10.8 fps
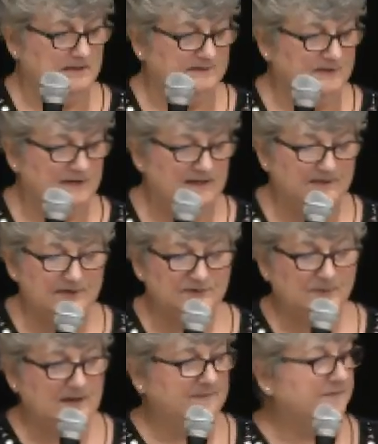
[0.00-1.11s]
So in those
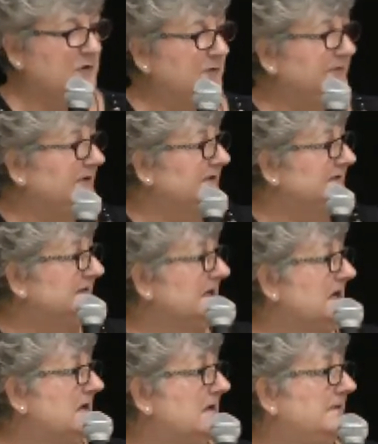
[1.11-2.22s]
red folders,
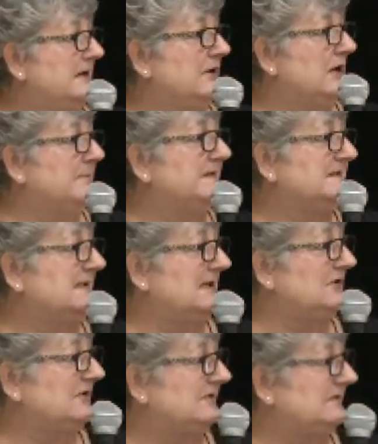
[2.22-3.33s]
there are
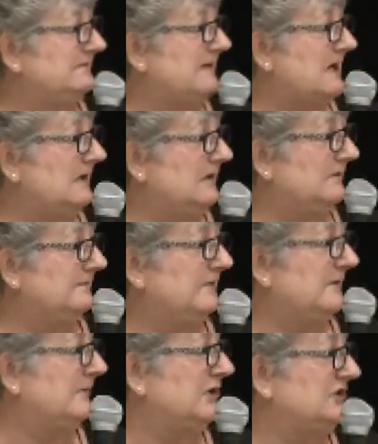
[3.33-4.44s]
procedures to follow for
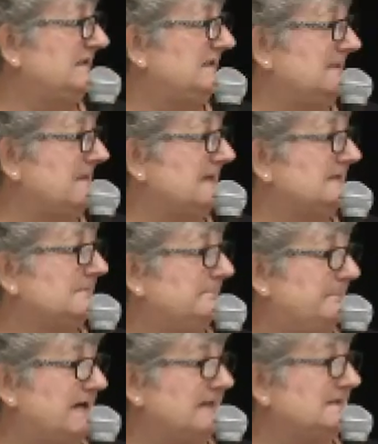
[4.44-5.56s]
emergency
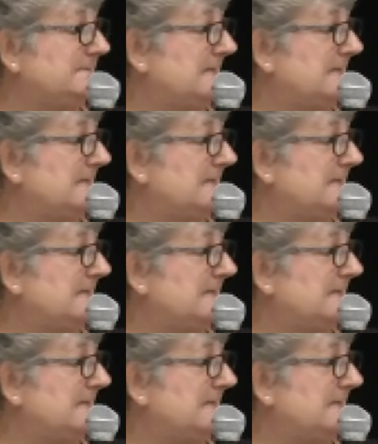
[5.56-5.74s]
bus